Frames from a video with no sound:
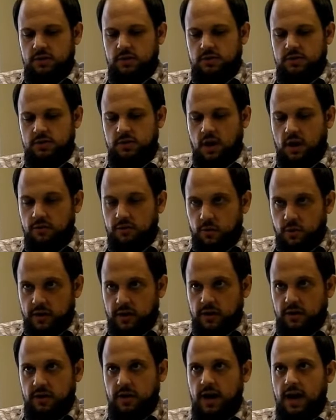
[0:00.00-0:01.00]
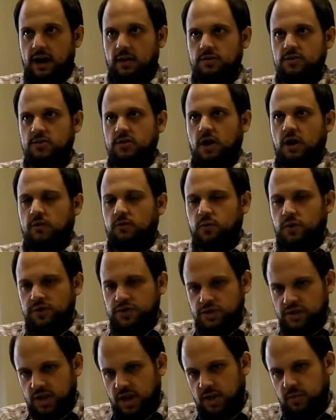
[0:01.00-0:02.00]
software and how software
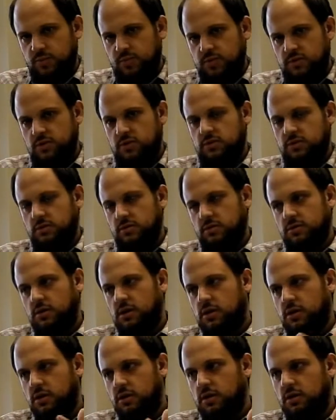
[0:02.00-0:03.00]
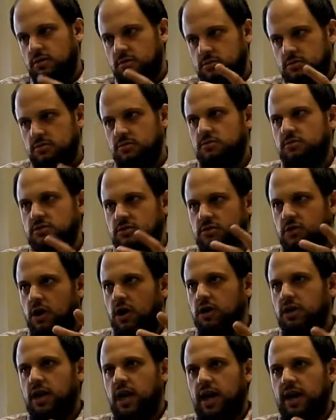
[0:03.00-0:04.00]
shapes our
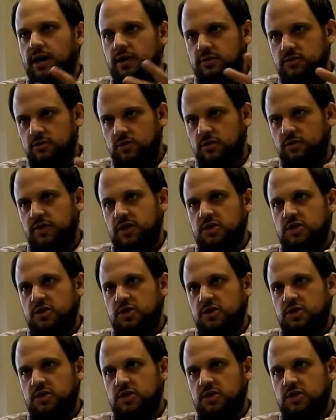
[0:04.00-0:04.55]
online sort of